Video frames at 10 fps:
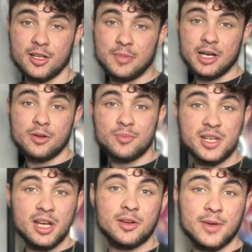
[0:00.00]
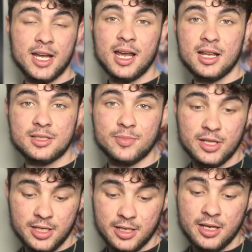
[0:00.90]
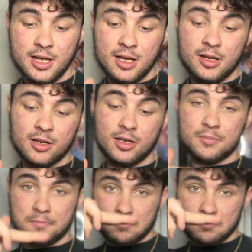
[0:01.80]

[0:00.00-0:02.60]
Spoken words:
My hair will be down to my ass, but like a good,